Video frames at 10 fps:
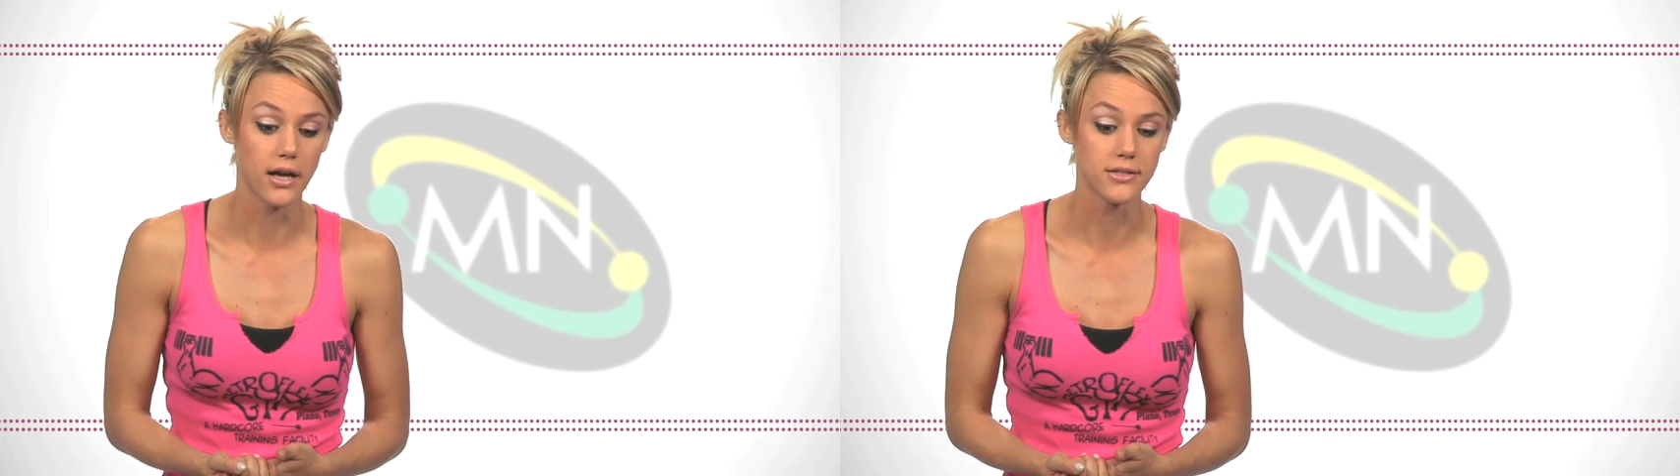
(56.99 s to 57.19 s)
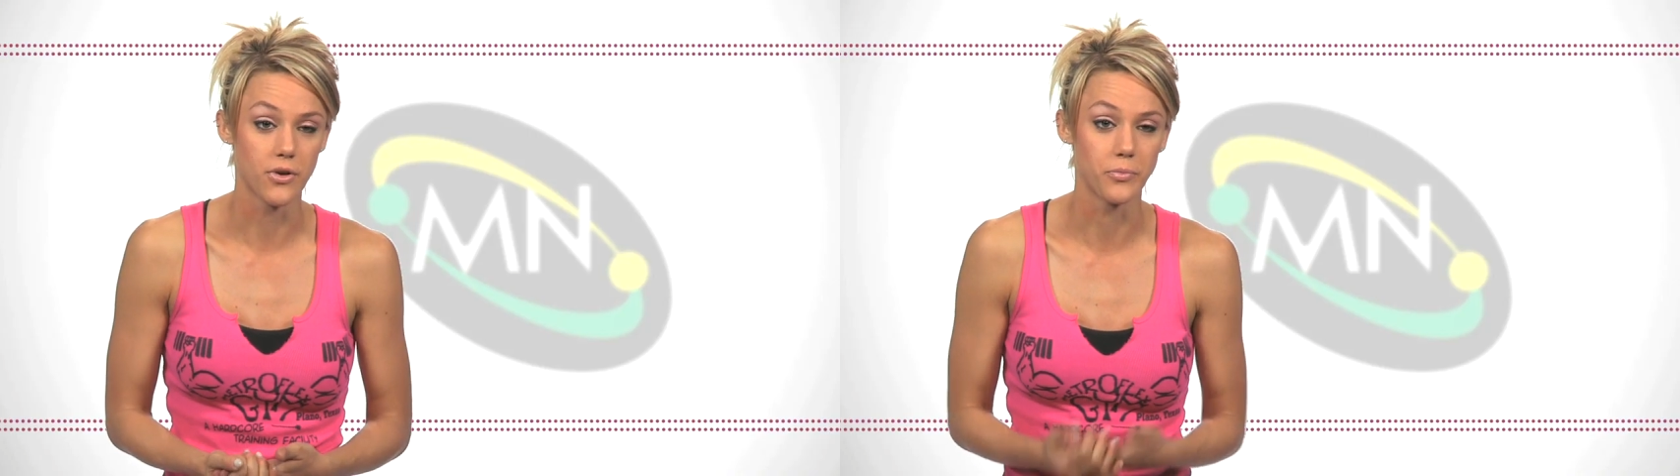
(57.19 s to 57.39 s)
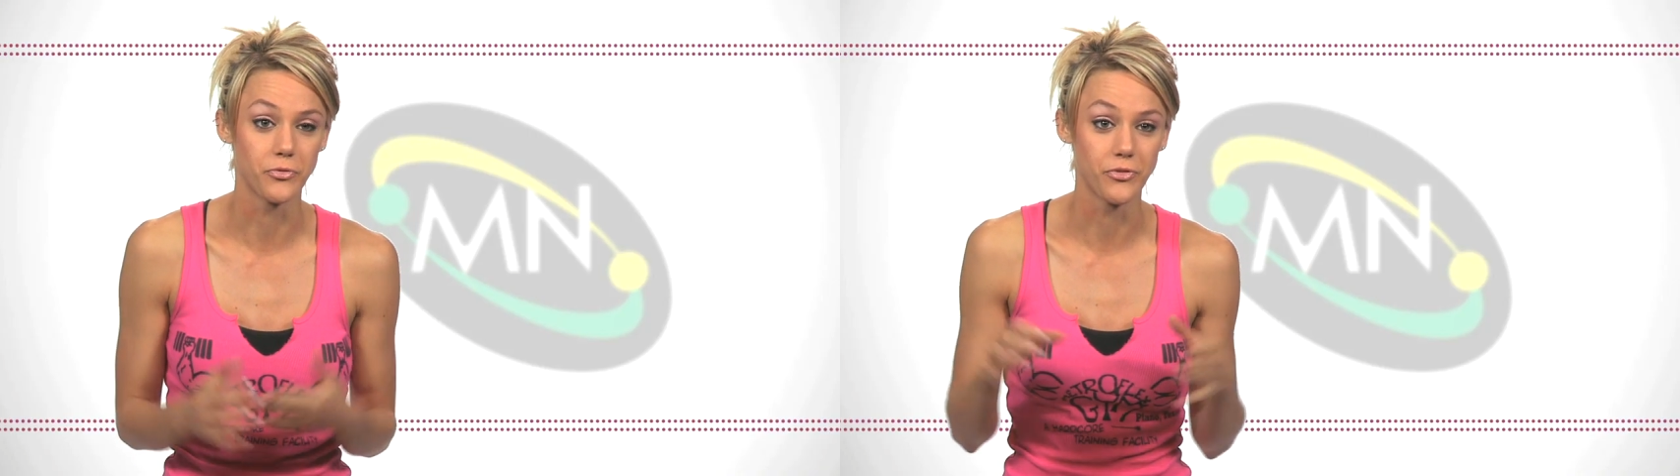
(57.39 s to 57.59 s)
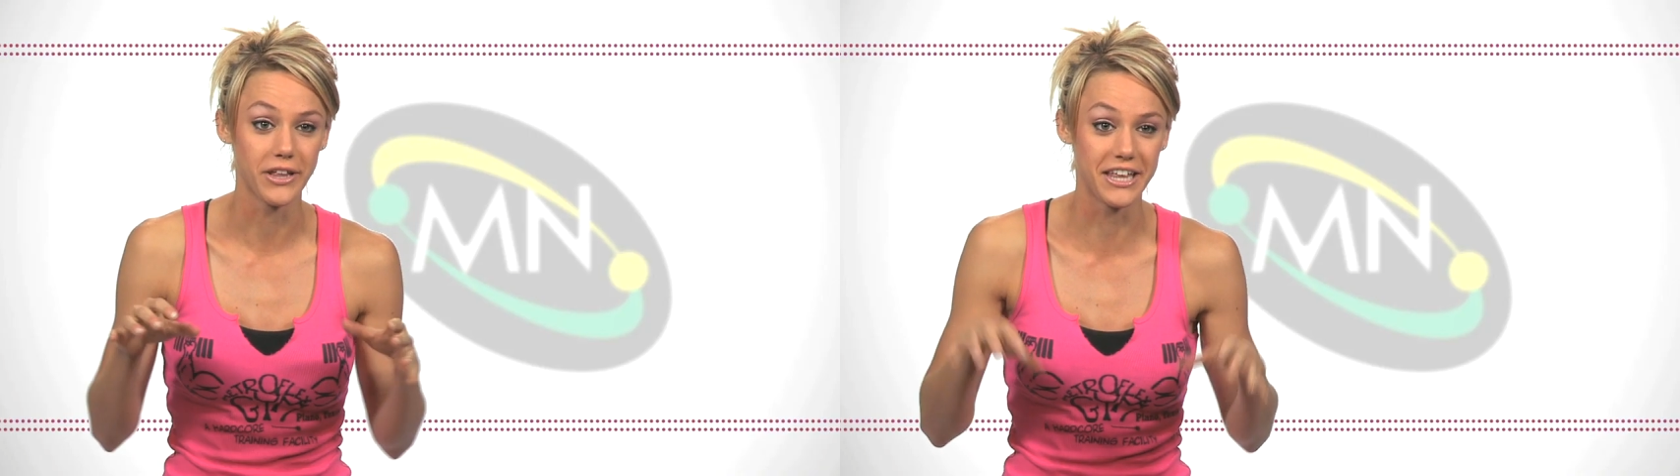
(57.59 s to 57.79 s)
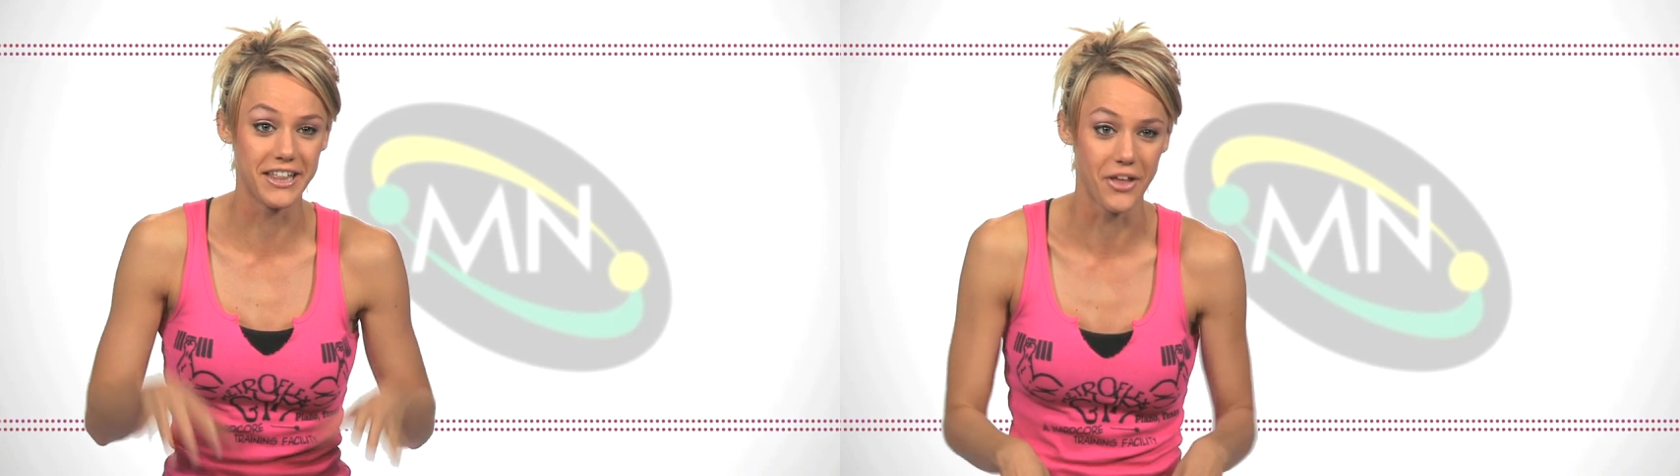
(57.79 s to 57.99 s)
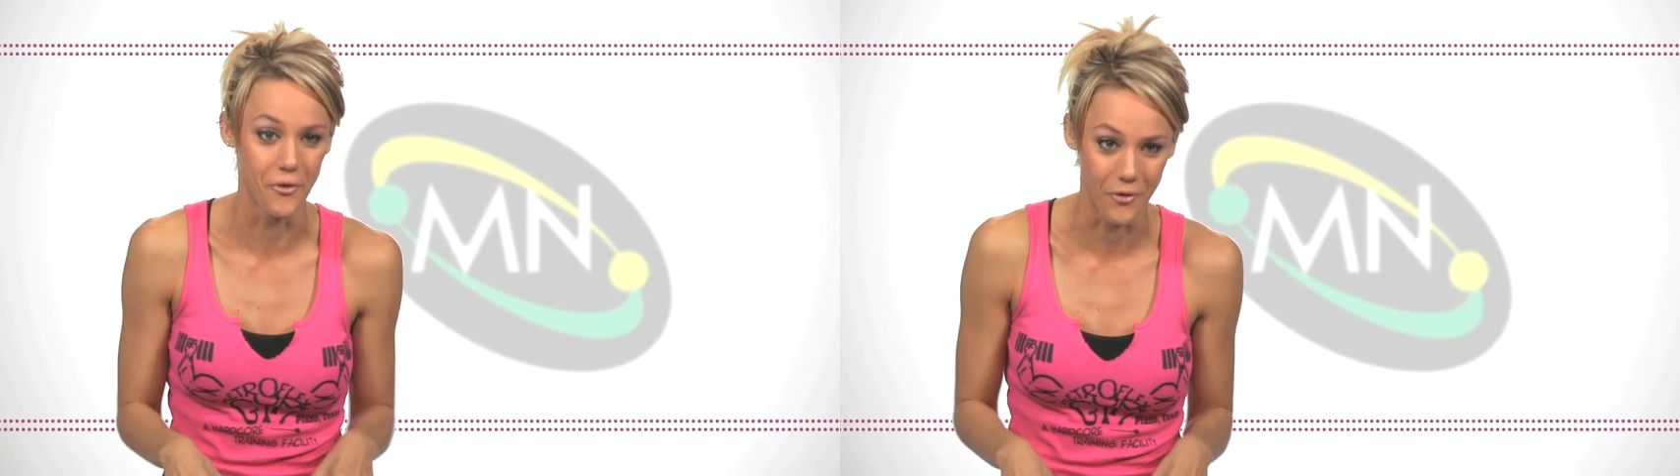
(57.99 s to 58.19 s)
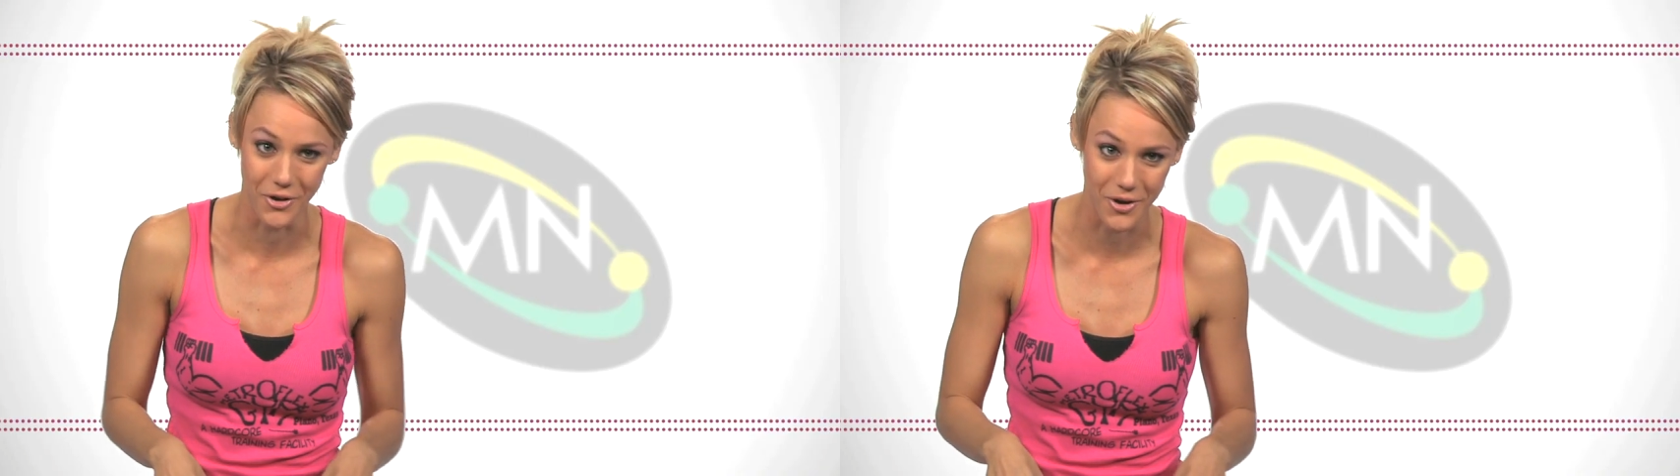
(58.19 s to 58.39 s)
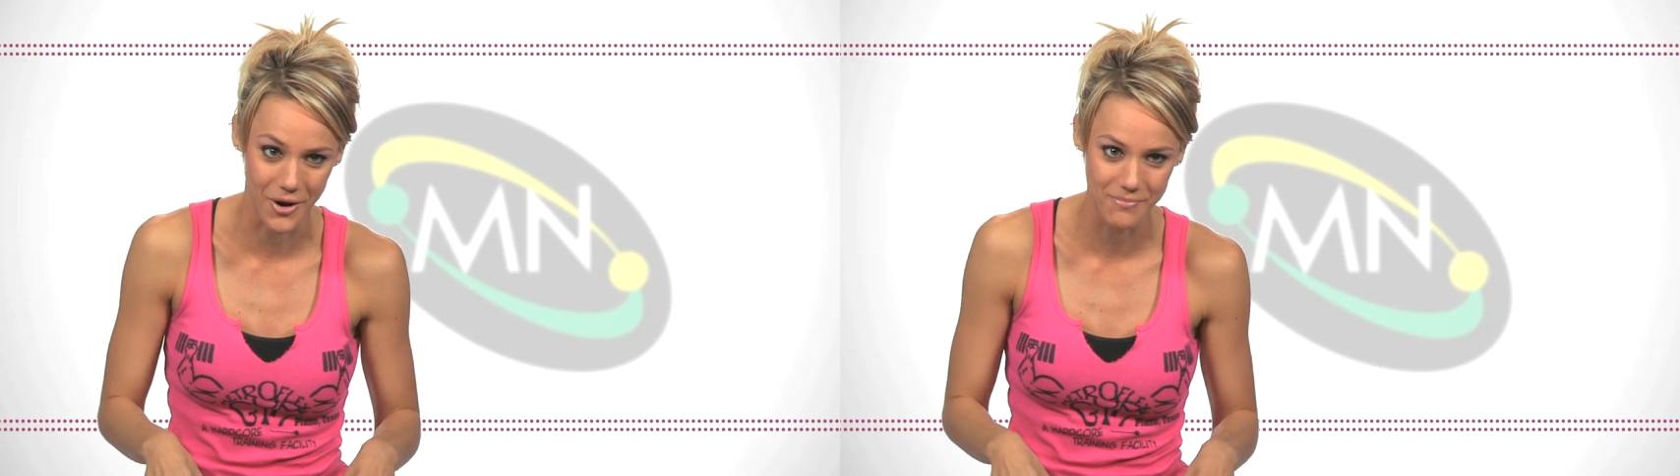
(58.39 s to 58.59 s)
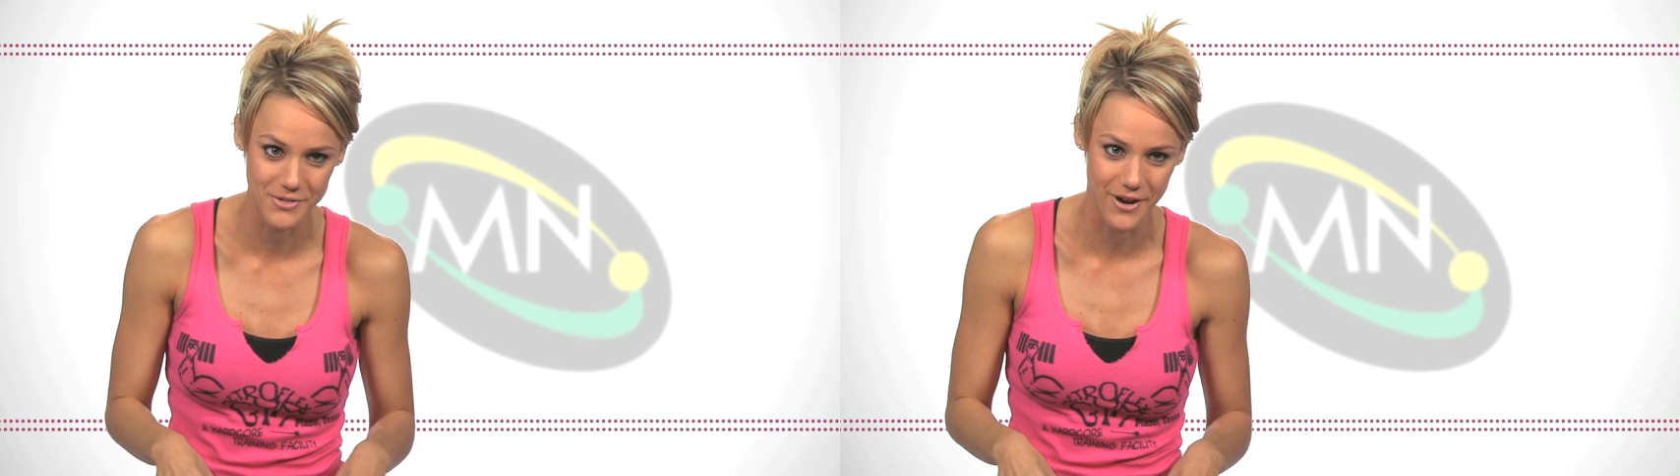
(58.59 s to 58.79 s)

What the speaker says: So I'm really low on carbs